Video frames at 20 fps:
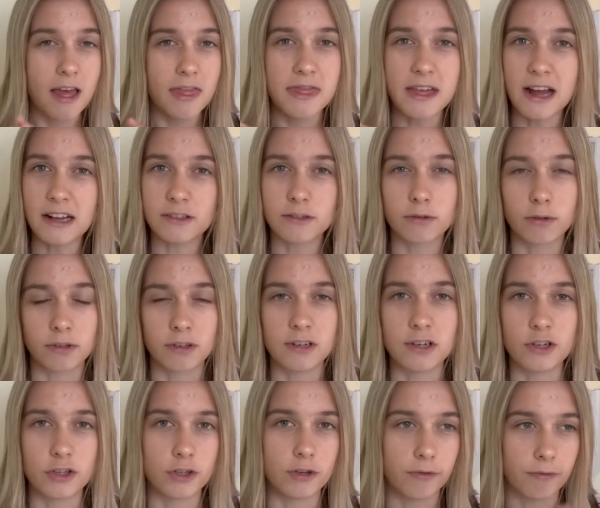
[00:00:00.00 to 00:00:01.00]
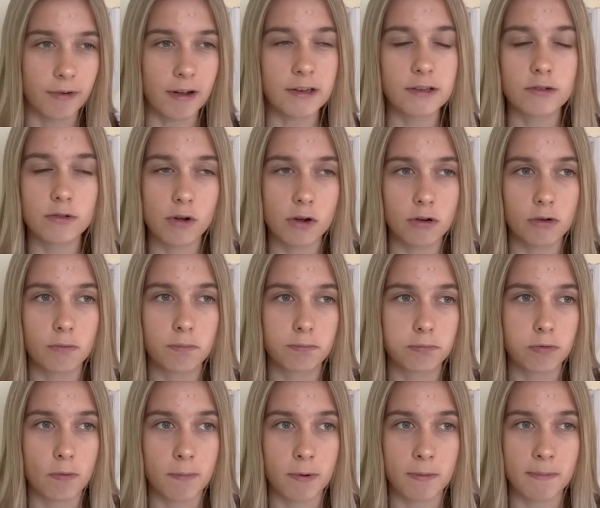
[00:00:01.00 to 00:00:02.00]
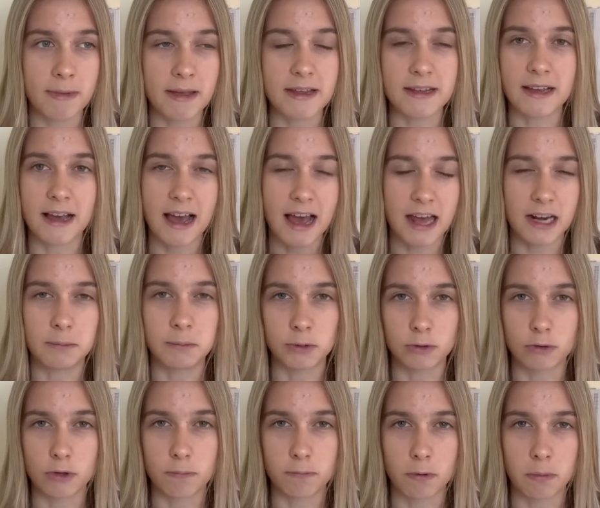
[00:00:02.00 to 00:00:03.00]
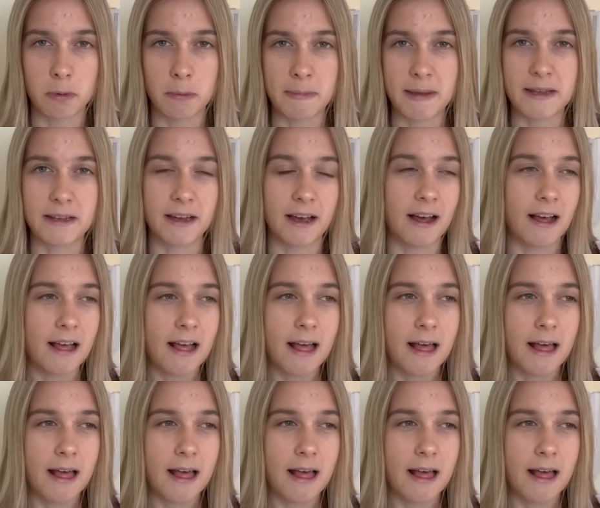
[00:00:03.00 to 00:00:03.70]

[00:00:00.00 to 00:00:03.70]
That's not an issue. Fred's not a problem maker, Hannibal's not a problem maker.